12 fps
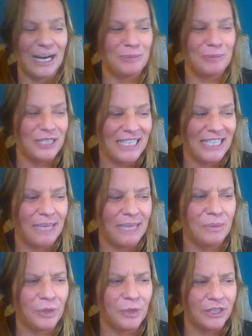um, just to
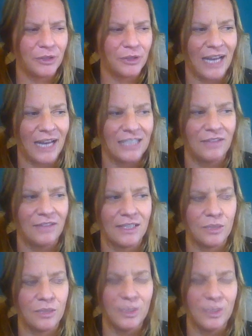keep it more interactive,
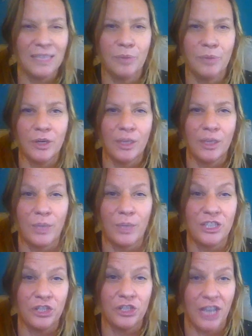because it's really important that
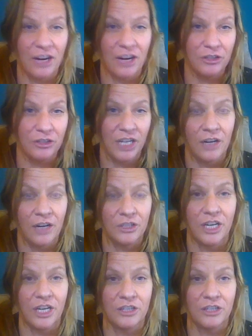we share,
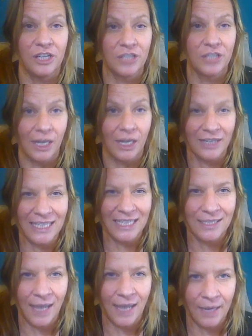share, share, share, share in
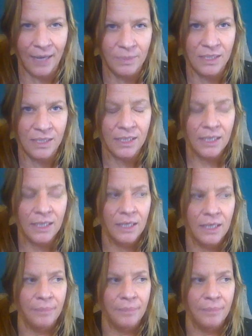these times,